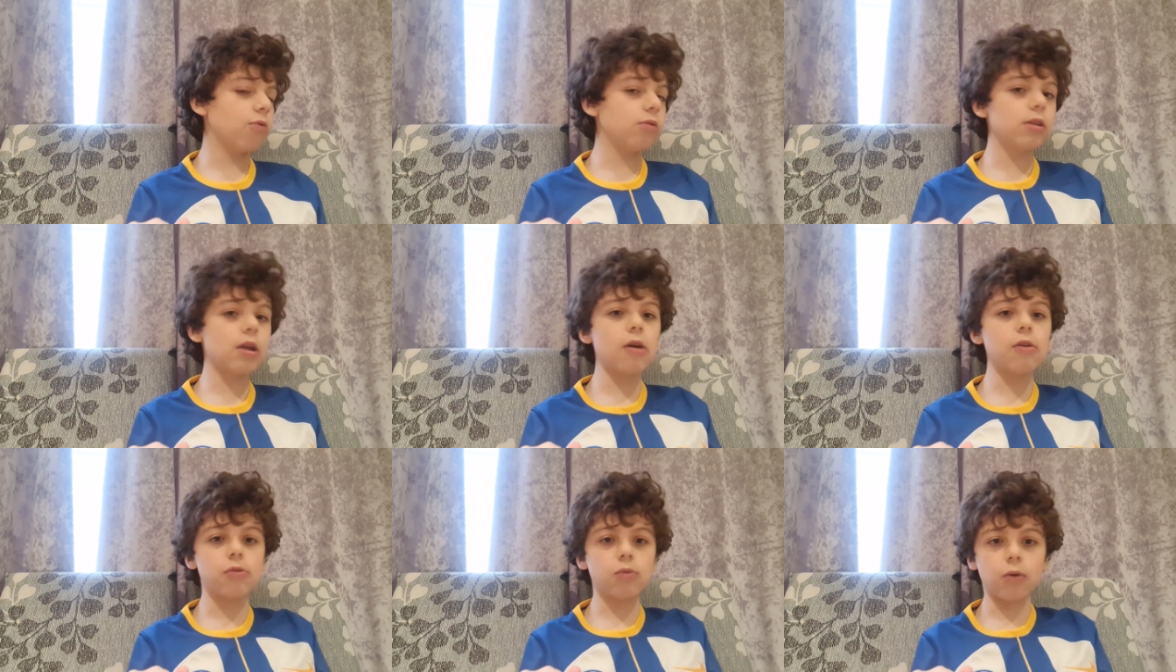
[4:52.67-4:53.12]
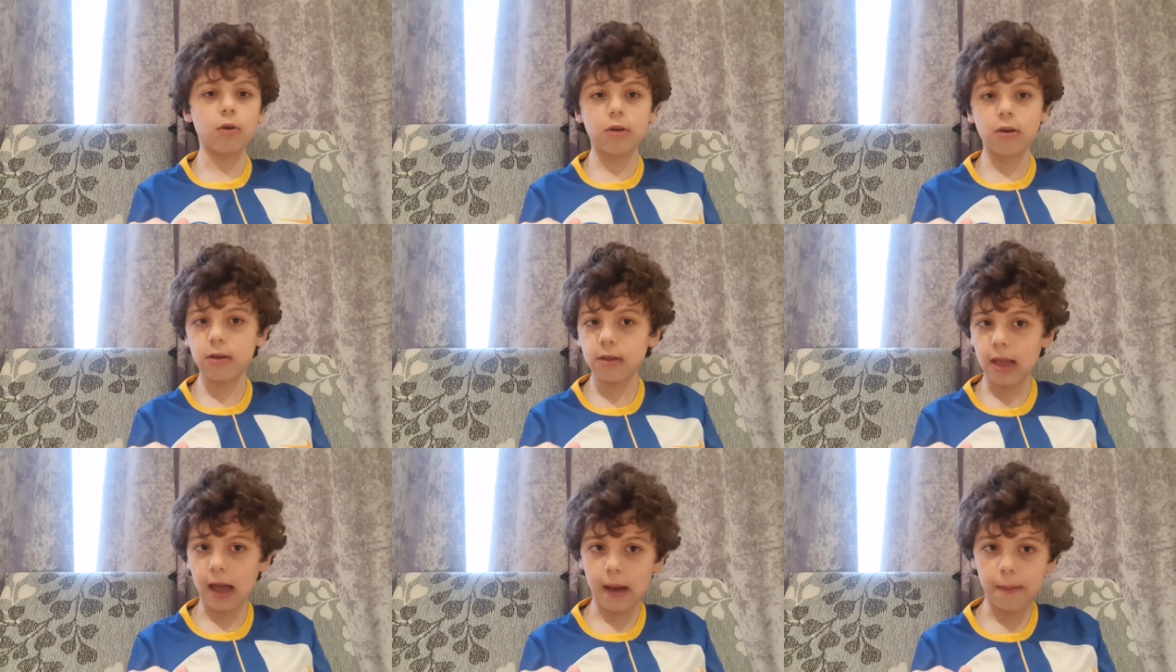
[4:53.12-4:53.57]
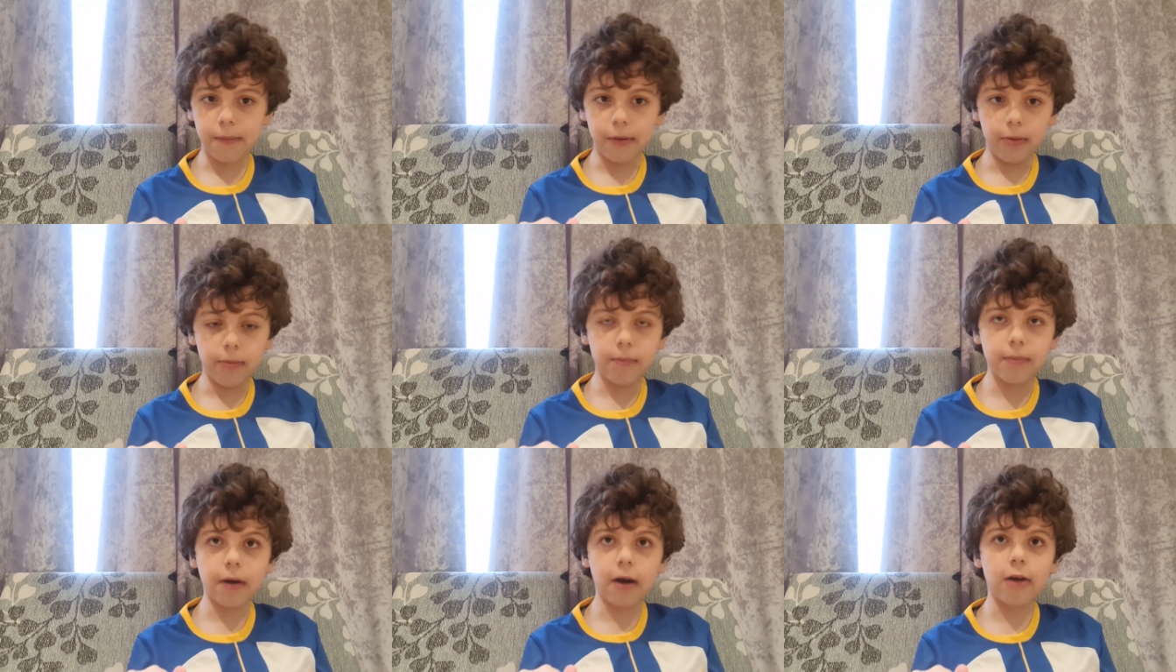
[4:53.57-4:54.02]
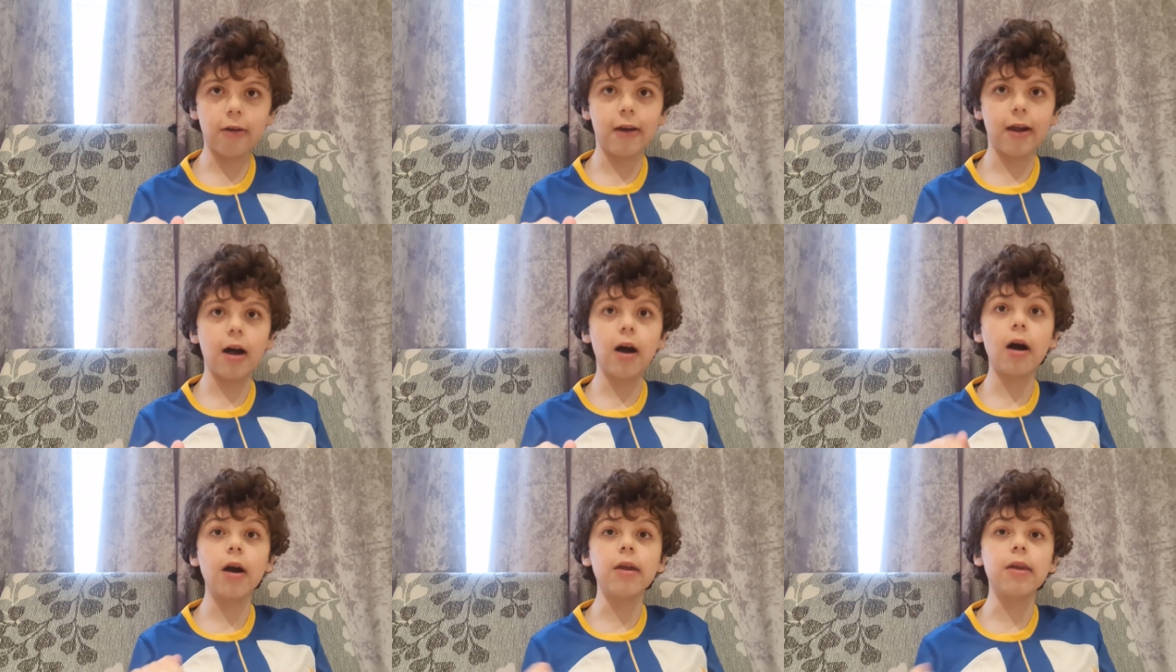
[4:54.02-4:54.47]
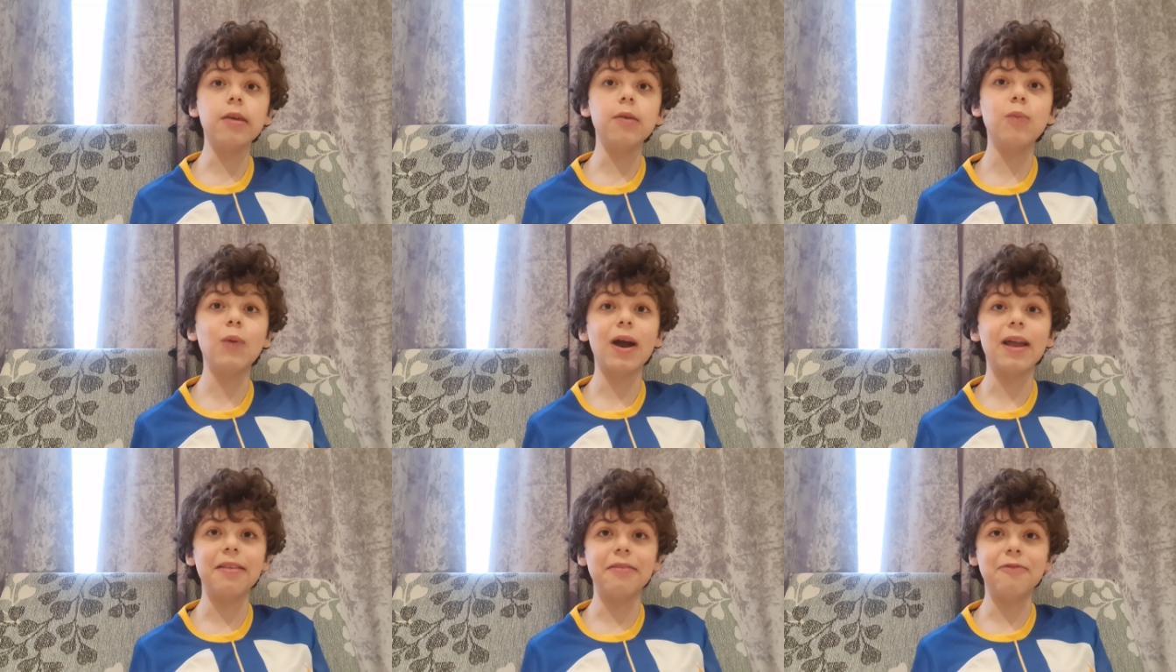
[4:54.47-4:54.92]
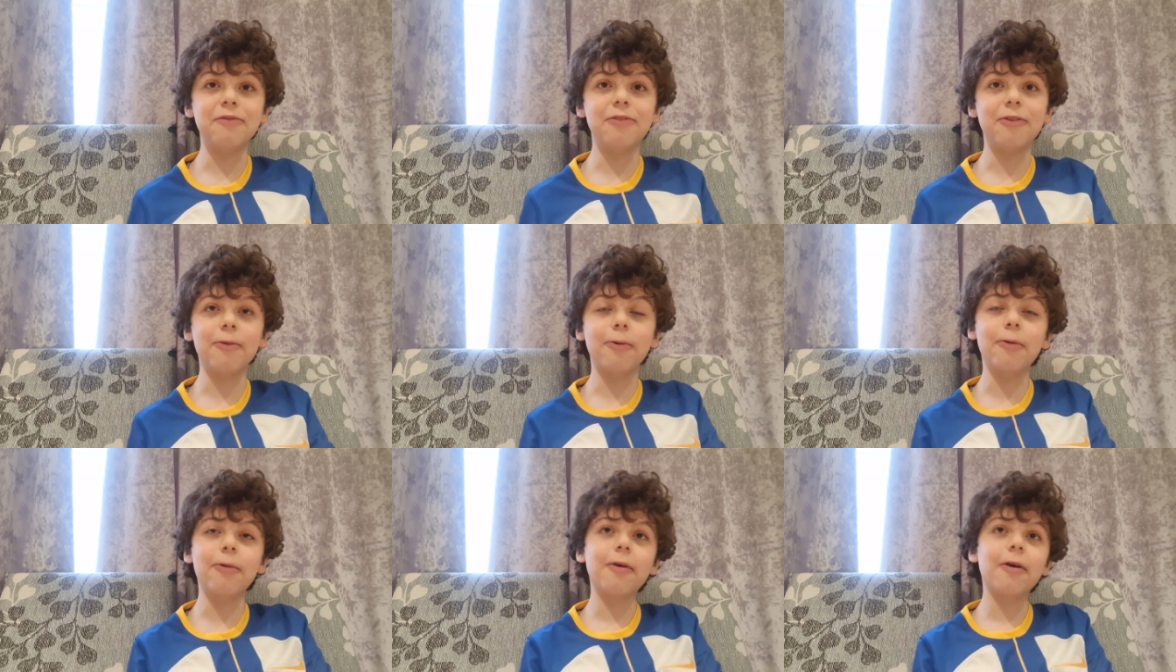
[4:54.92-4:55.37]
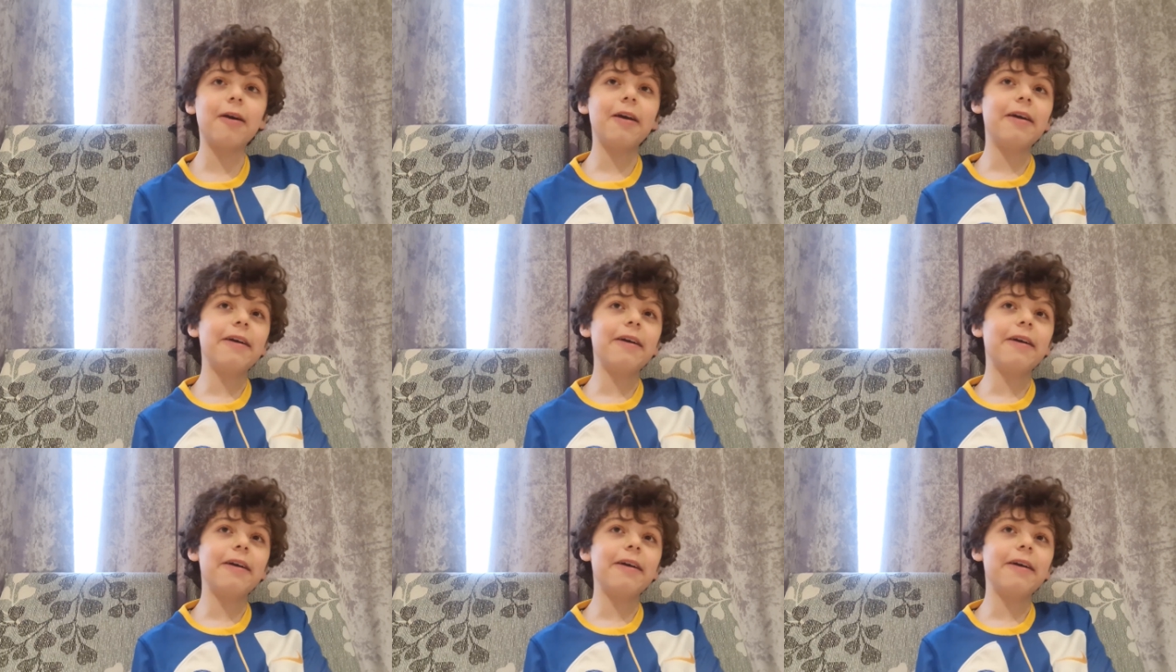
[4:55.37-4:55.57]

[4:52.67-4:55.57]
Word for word: no one knows what could happen, but I, I went for.